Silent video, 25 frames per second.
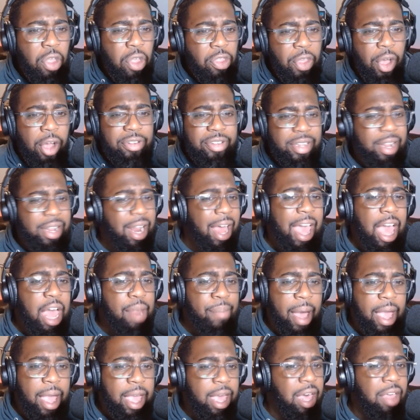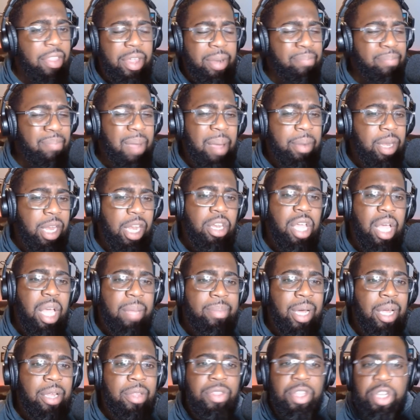thoughts that I had in my head that maybe didn't come
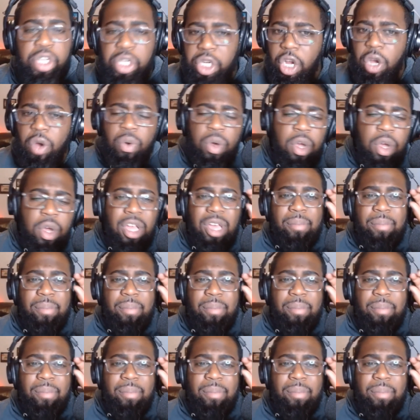out in the show,